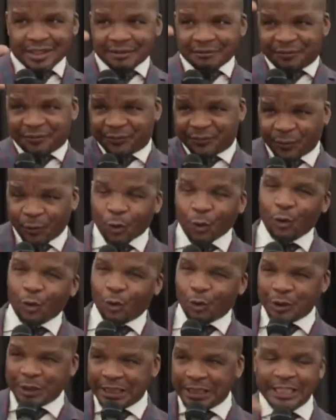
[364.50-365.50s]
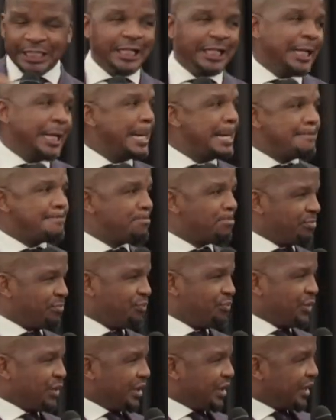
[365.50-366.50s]
follow the
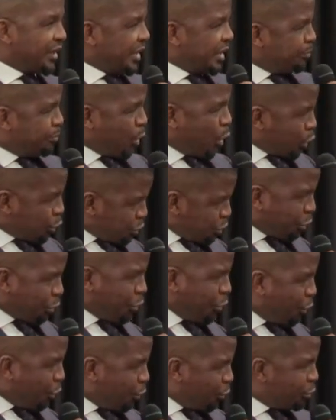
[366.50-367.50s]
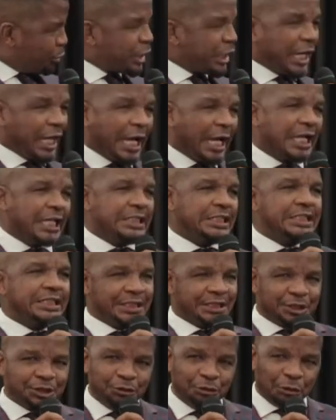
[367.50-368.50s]
protocol
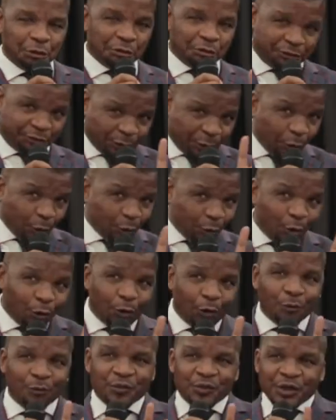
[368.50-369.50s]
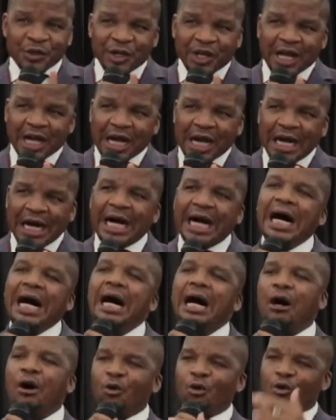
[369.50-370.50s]
and you will follow
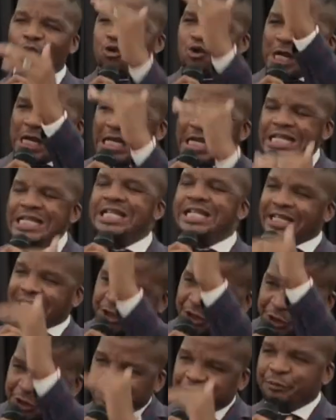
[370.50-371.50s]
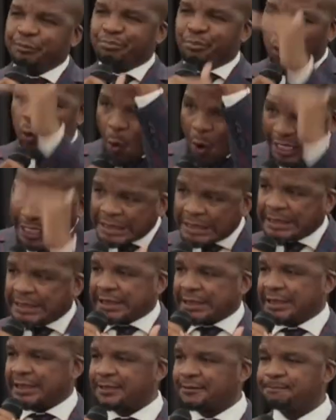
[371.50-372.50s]
how leadership
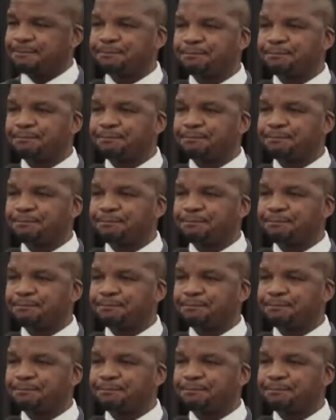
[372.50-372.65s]
works.